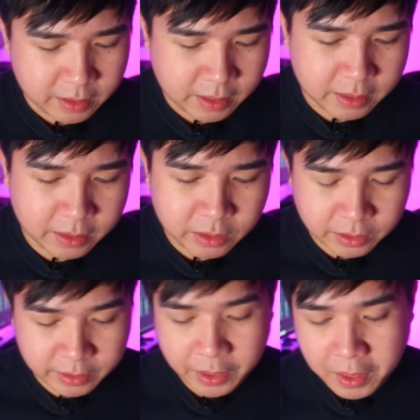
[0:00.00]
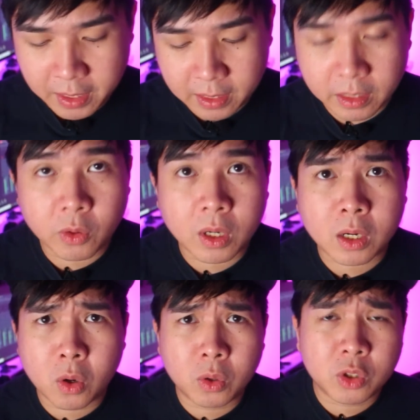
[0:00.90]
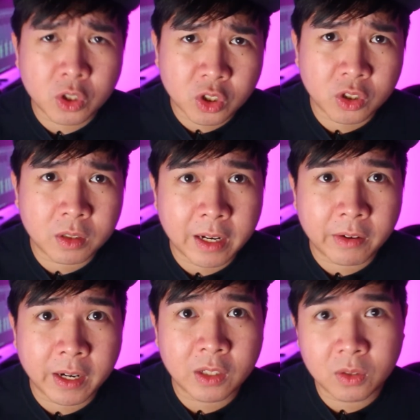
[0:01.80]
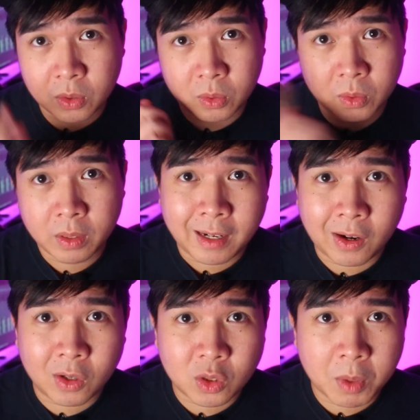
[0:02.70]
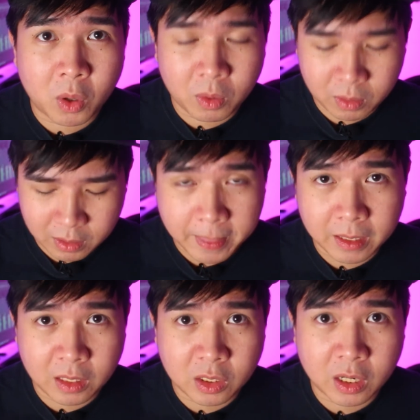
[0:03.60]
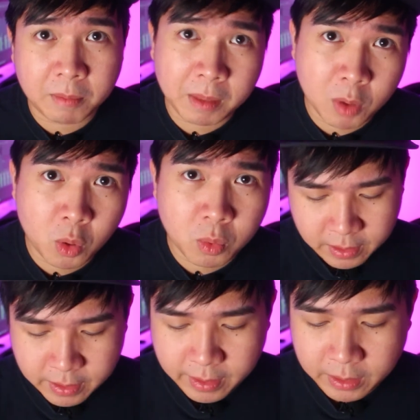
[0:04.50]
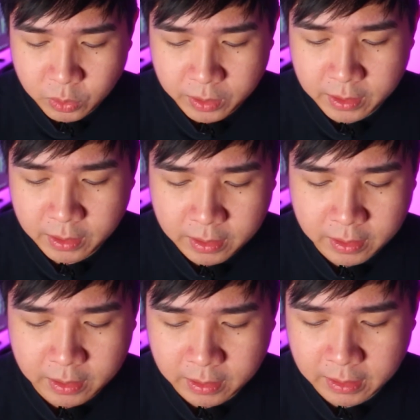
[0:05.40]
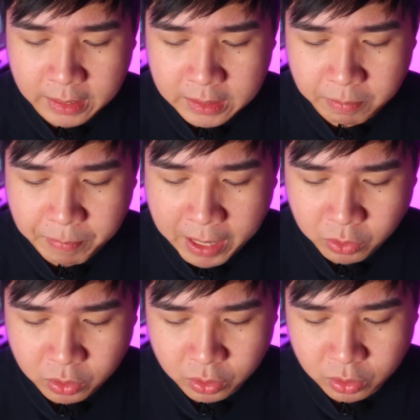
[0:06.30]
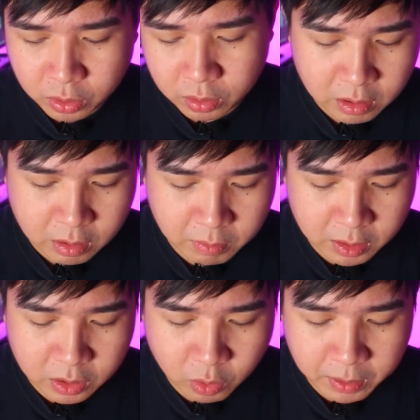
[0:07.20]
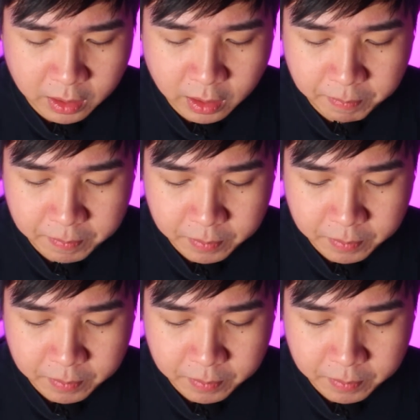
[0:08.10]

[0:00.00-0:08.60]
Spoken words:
Nice touch. I think the QR code should direct you to the Osmo DJI Nemo. This one is a pouch. Just open it up.